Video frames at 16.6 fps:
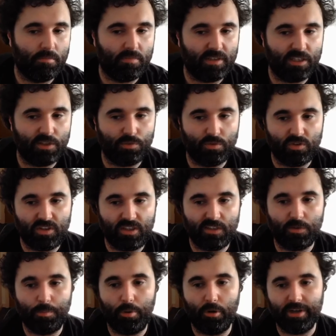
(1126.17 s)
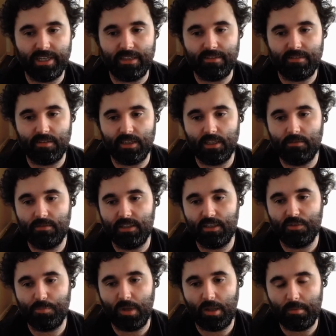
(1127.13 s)
This was disappointing
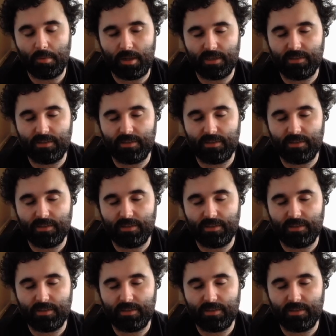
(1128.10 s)
series, blah, blah, blah.